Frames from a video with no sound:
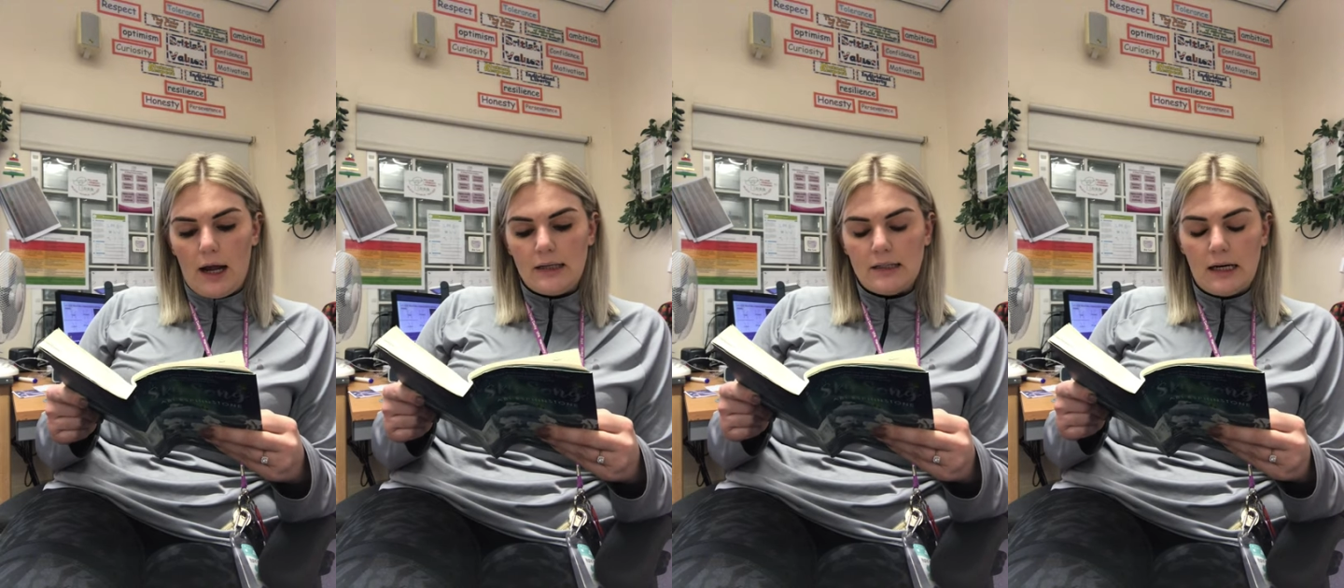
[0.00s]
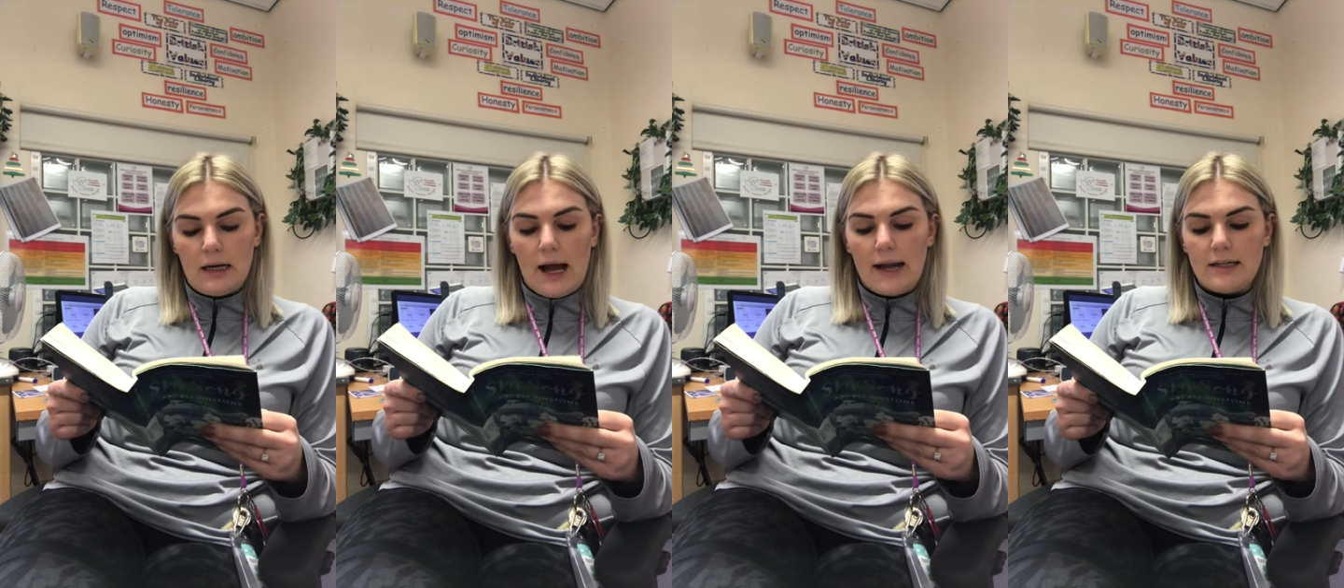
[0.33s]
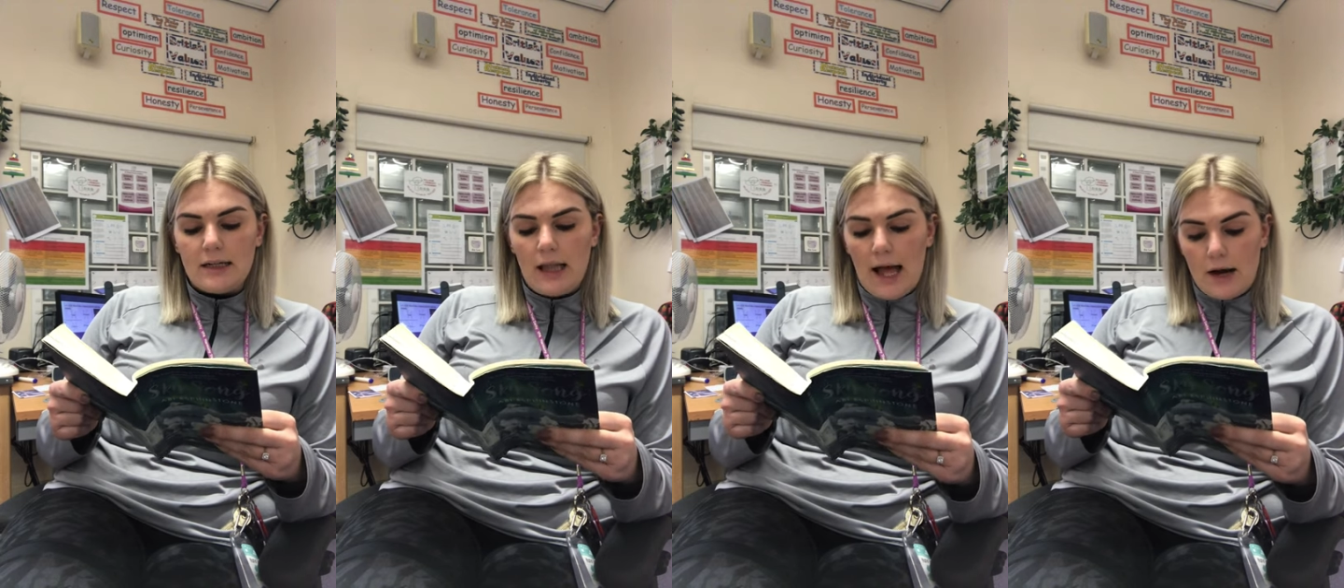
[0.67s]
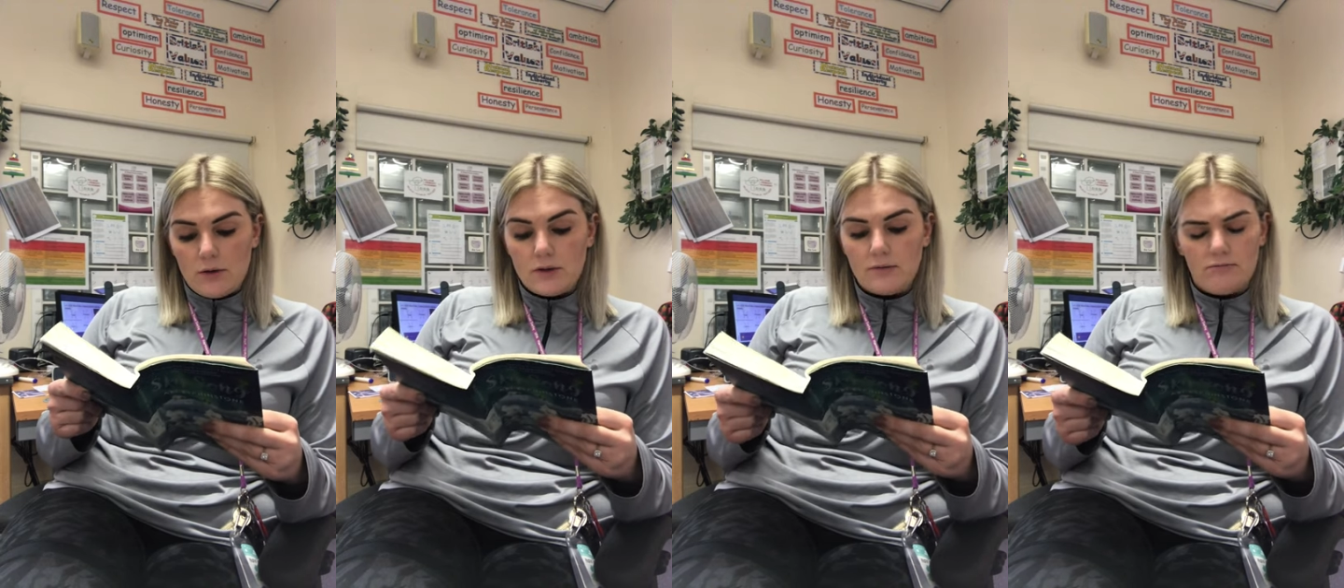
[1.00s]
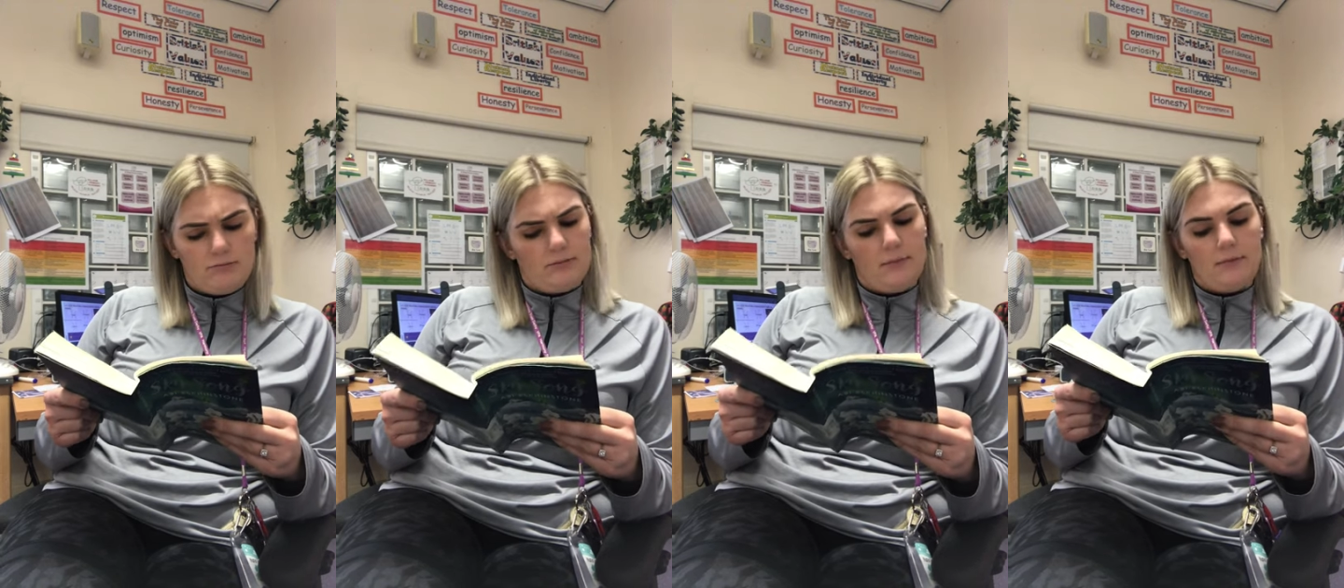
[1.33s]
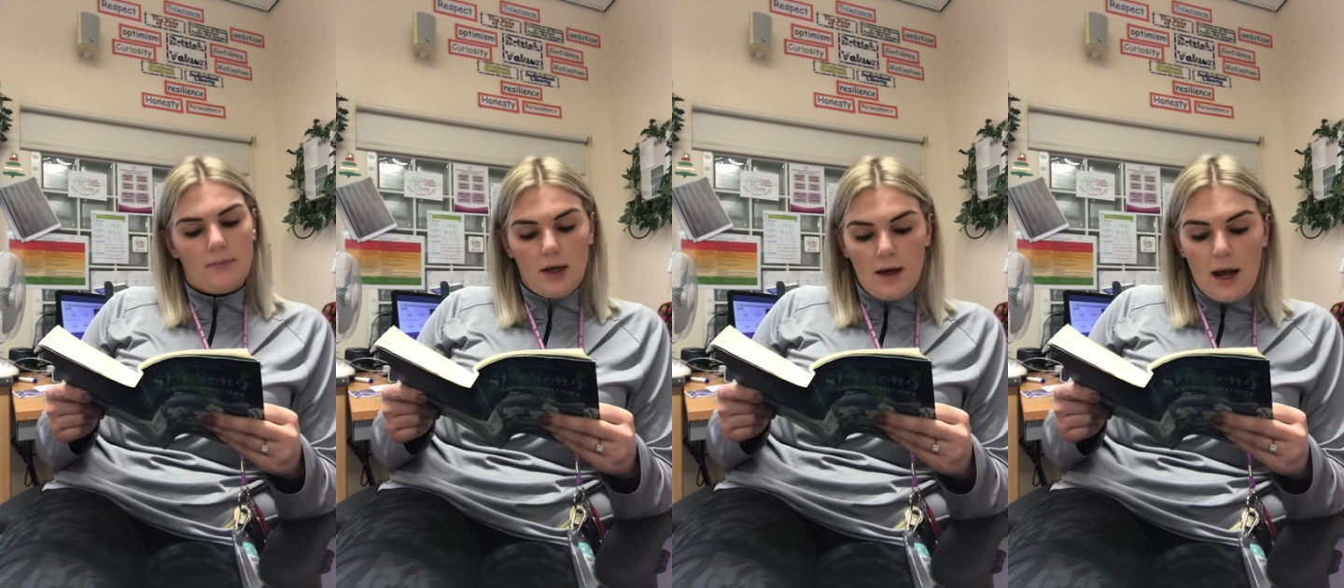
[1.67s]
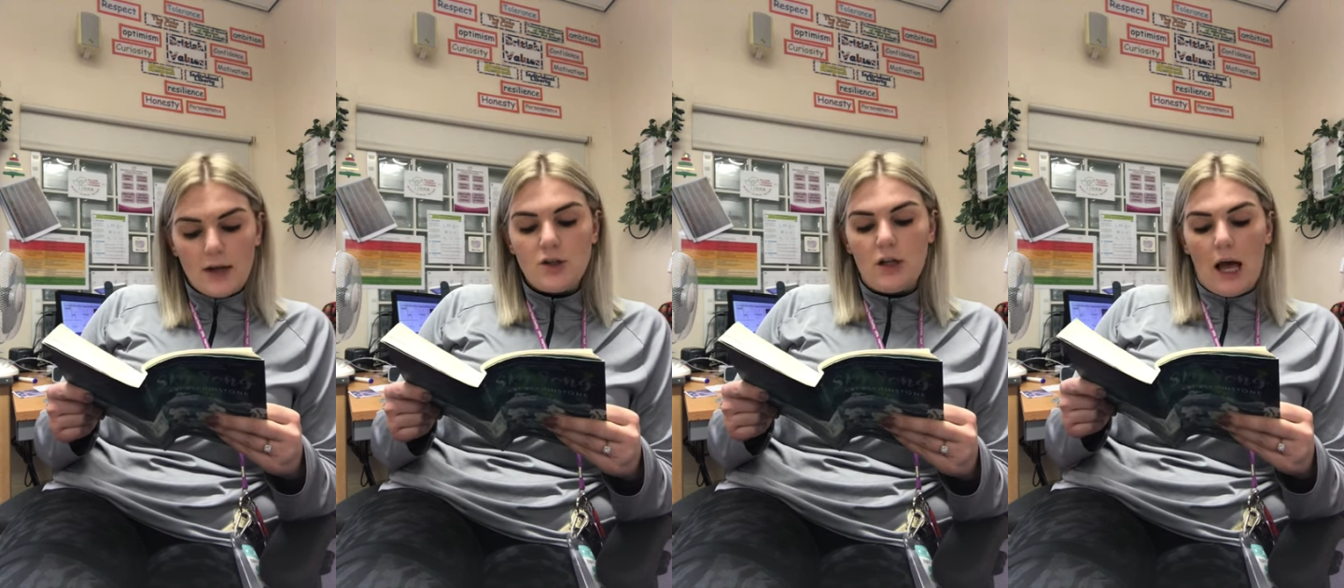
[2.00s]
and and glowed and